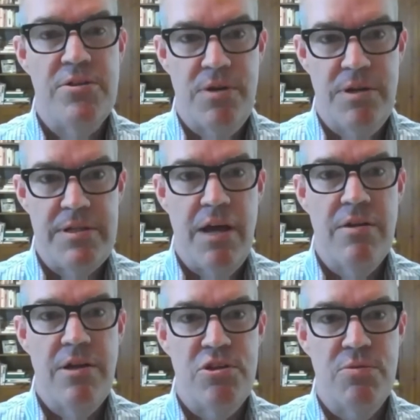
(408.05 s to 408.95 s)
So
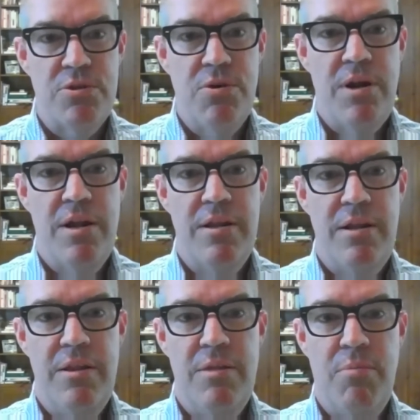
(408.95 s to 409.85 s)
consolidation was going on
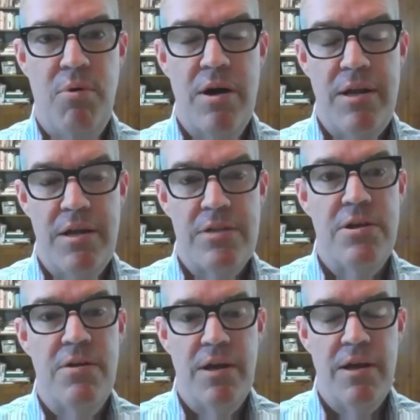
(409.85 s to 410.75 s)
in the broadcast
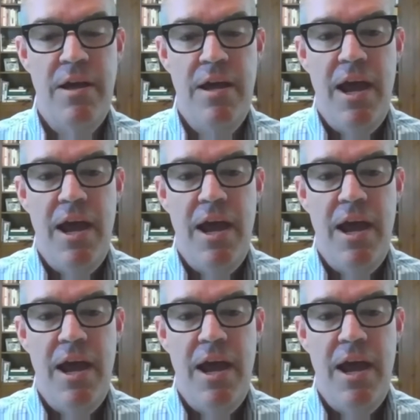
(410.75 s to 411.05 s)
area.